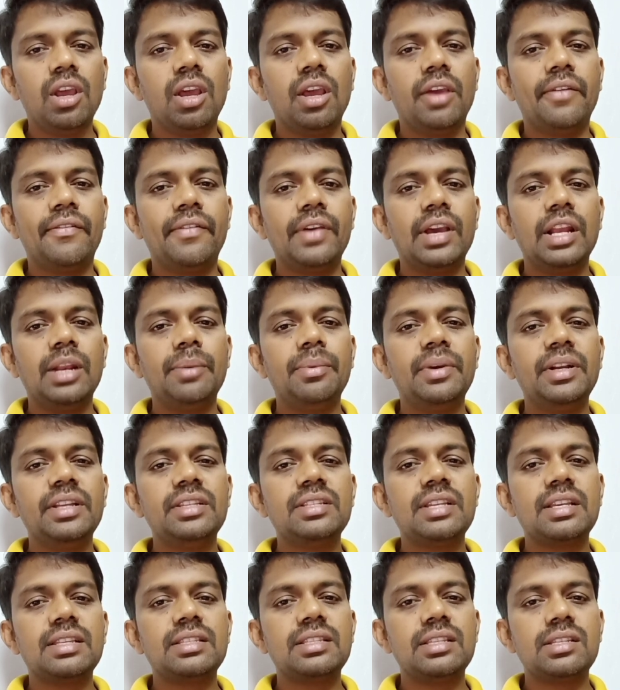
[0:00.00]
If the element is
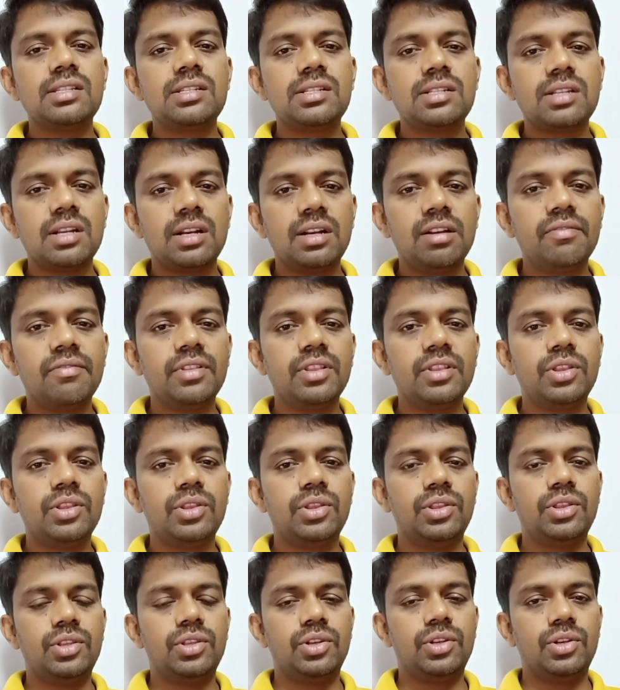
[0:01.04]
existed, it will
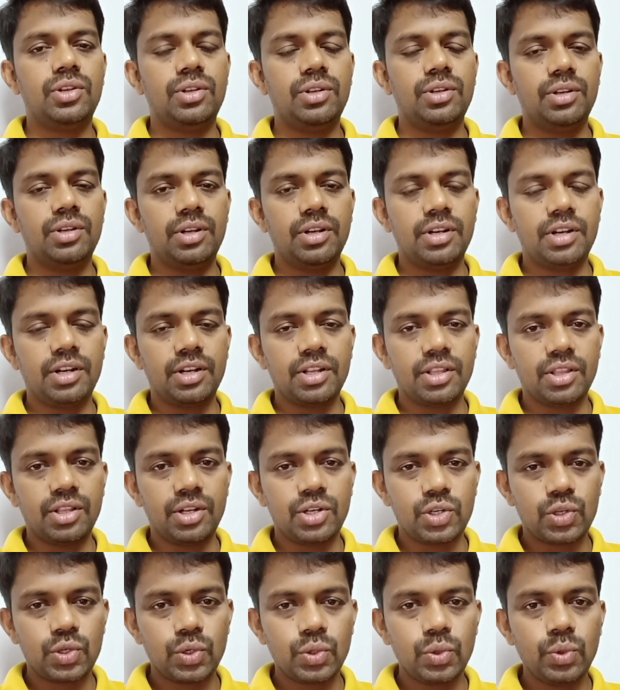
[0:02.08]
return the
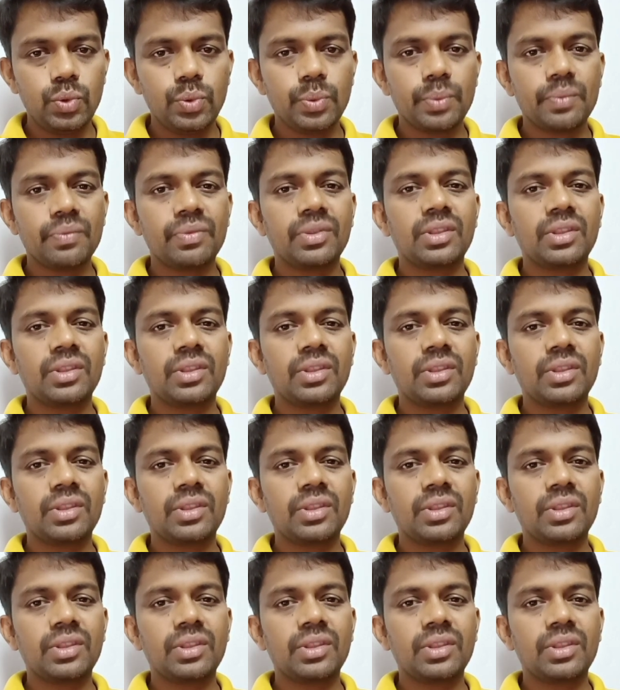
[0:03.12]
true.